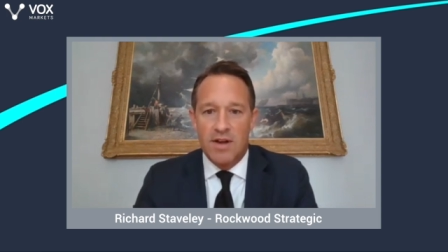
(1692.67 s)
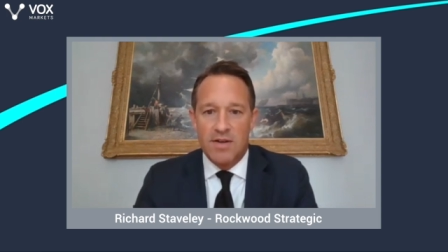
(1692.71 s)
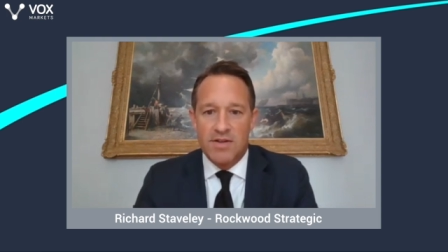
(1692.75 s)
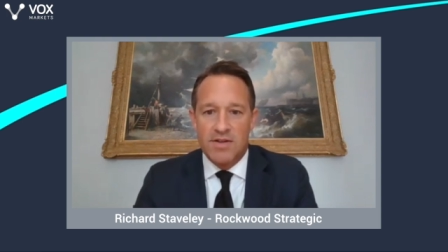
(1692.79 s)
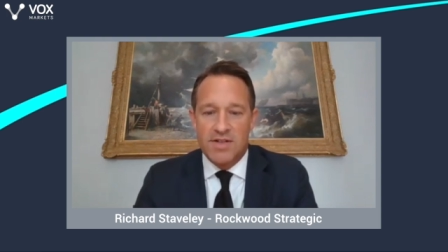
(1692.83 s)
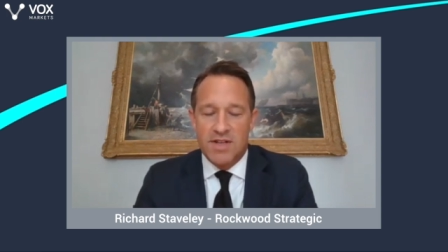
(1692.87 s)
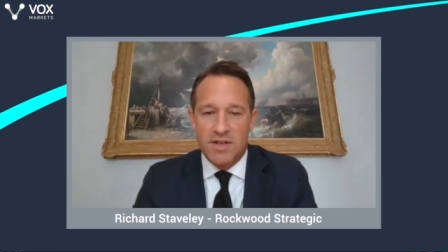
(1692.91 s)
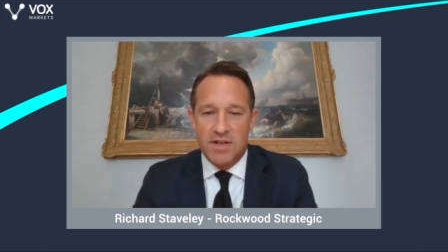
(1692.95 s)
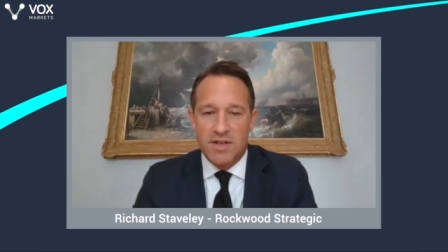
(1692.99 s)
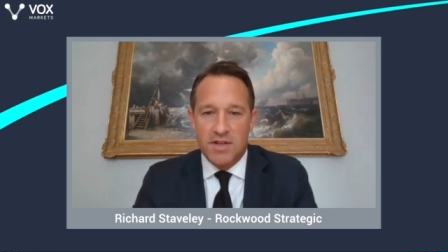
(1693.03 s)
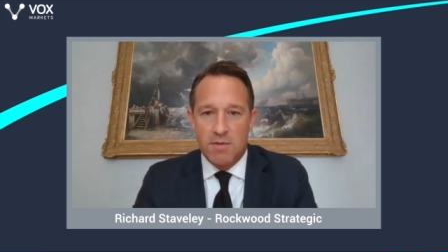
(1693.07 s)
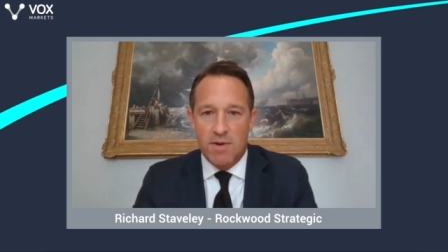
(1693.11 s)

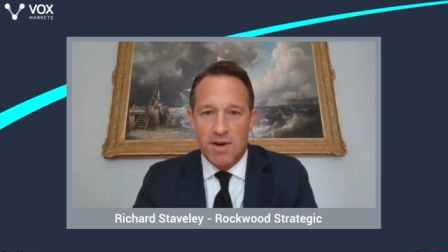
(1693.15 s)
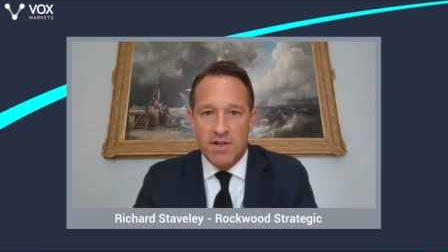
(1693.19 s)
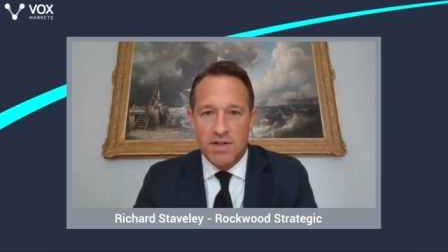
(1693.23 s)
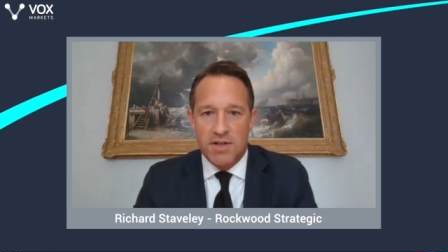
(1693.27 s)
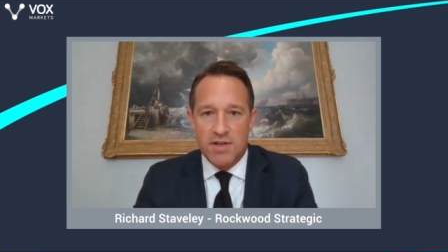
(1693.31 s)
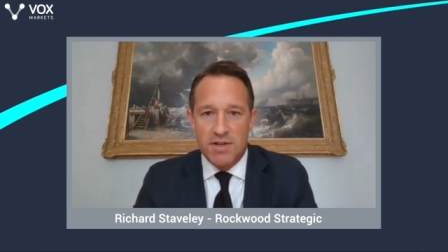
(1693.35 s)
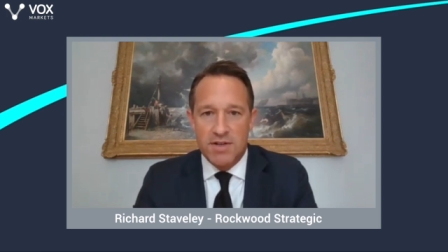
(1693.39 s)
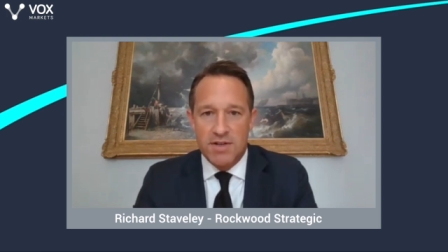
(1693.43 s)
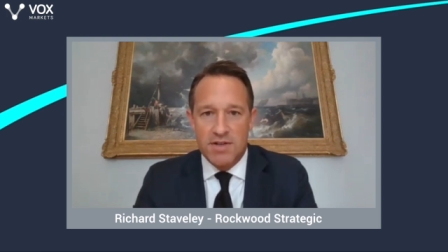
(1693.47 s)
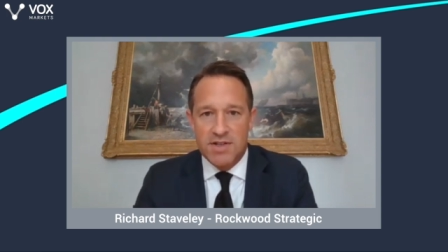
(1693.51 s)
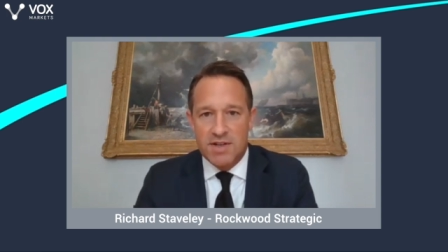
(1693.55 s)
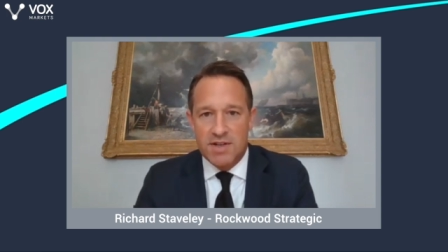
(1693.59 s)

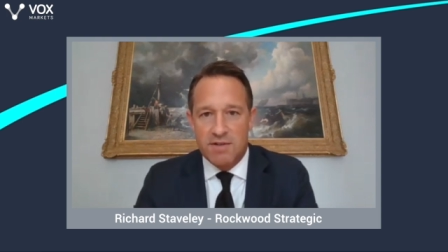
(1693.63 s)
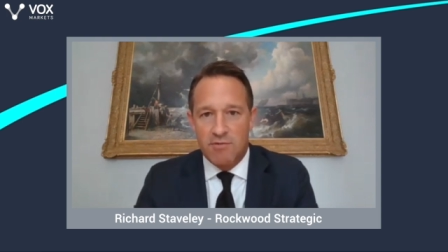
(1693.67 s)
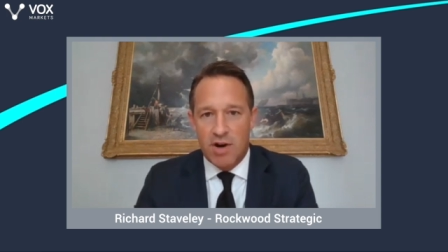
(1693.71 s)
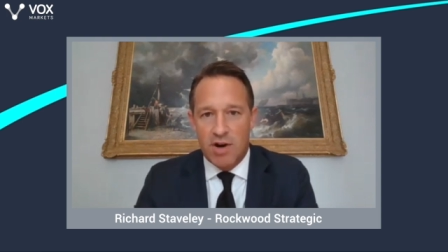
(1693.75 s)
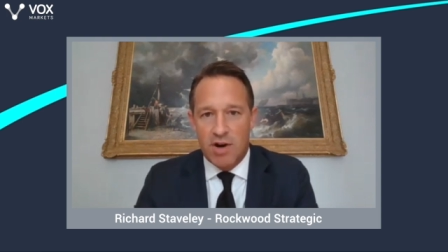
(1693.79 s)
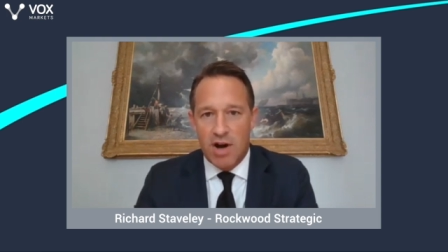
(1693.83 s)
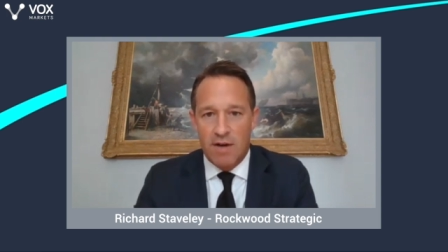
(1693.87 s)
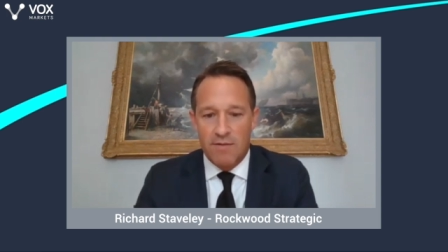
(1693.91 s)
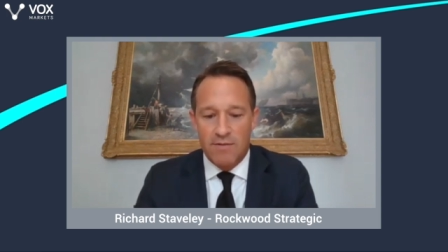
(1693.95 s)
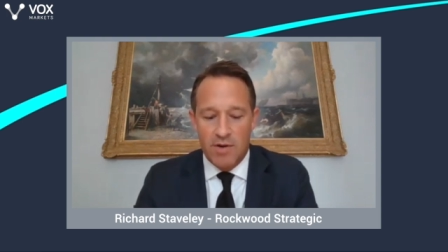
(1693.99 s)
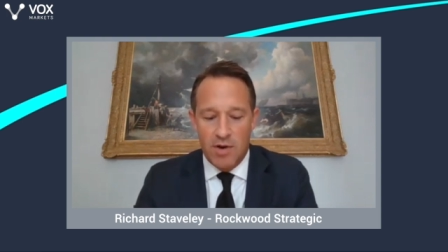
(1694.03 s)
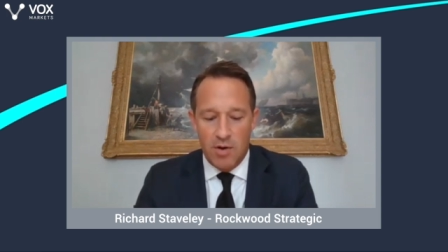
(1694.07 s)
situations and
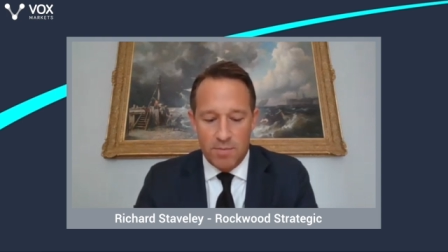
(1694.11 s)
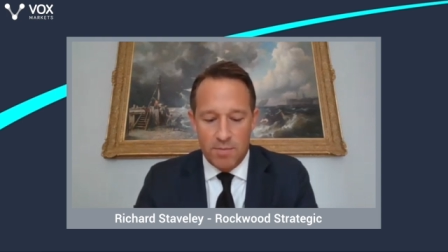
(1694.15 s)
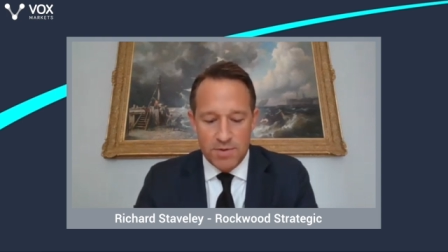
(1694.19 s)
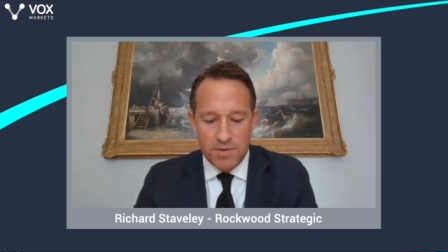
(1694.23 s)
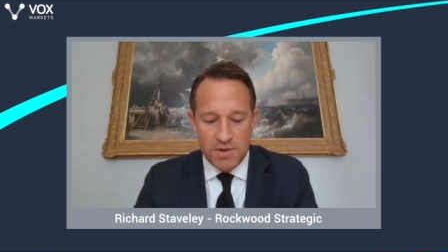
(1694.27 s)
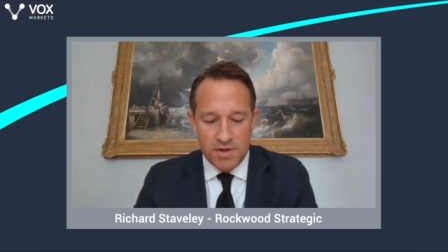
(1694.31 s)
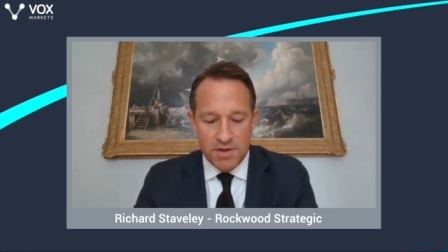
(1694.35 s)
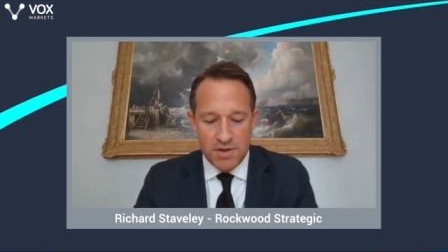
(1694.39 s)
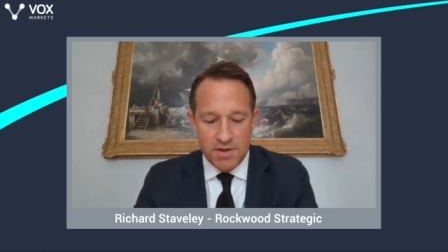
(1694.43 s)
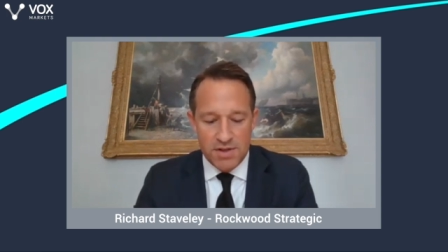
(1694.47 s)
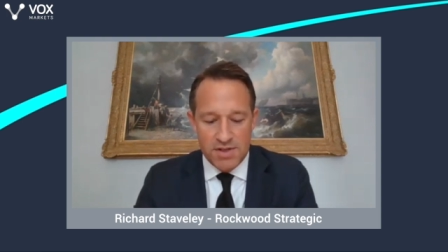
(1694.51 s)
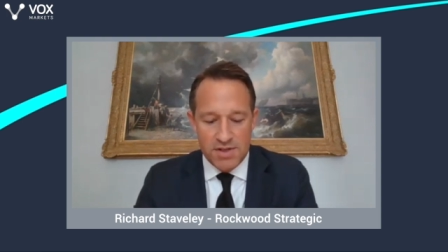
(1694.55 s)
recovery
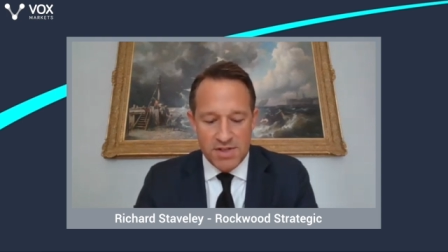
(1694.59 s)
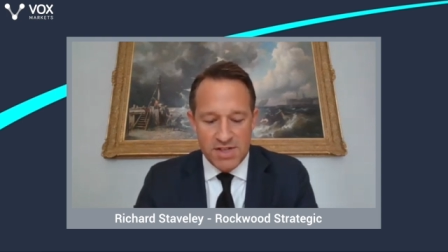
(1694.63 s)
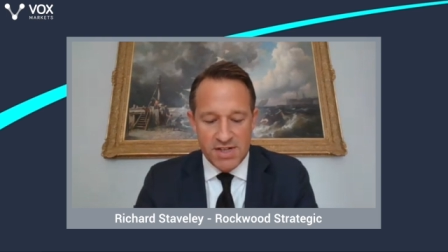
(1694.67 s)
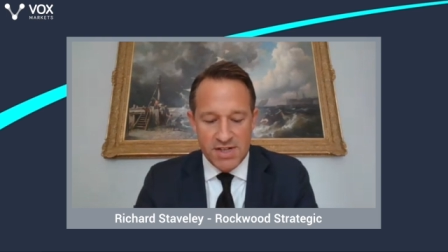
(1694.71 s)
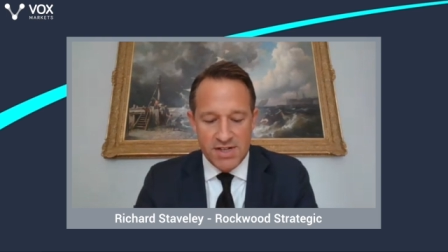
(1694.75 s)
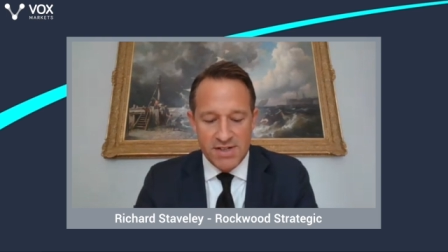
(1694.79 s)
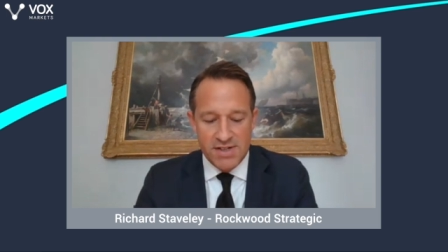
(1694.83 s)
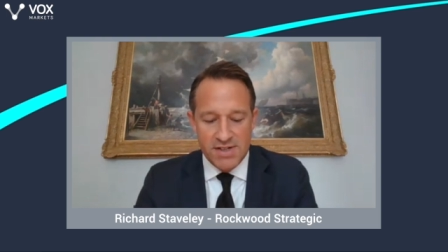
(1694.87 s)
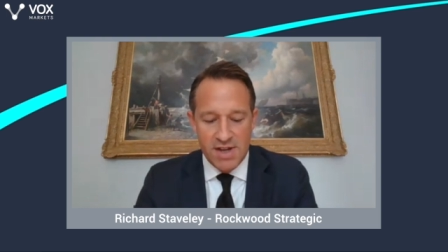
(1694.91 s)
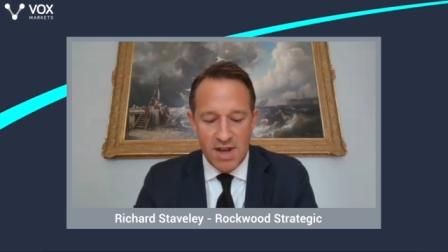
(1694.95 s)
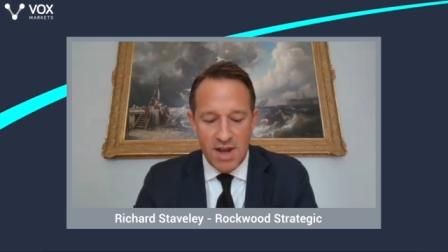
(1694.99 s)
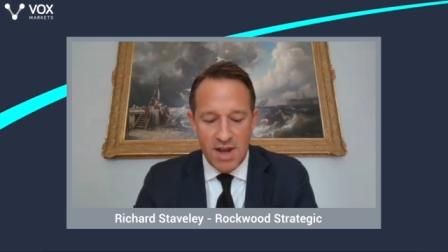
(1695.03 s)

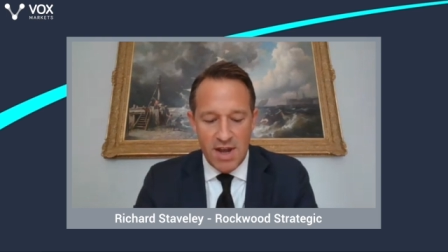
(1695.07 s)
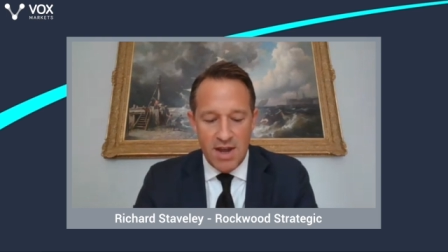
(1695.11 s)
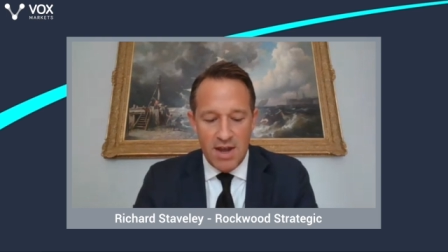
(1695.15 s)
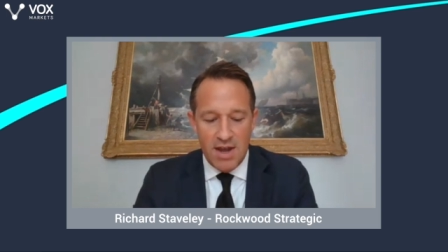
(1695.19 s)
opportunities.